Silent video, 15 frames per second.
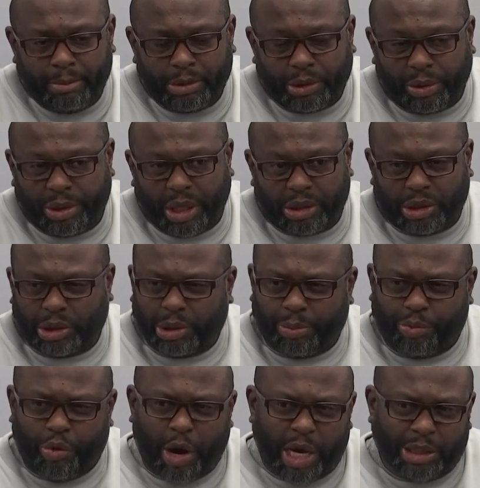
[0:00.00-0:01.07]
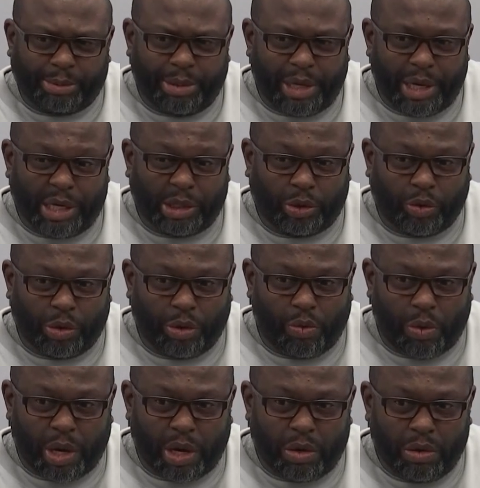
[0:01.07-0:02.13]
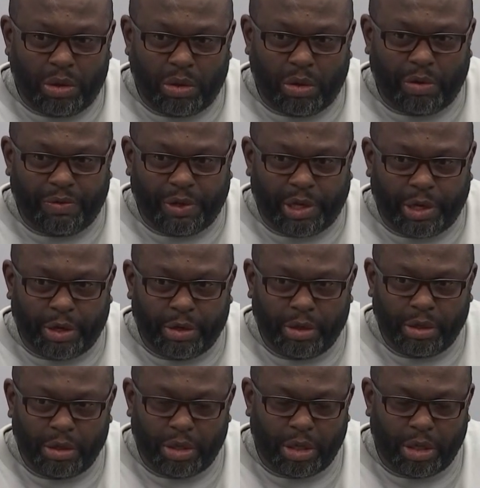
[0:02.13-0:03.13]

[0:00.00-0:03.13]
So it doesn't surprise me that he's doing well over there.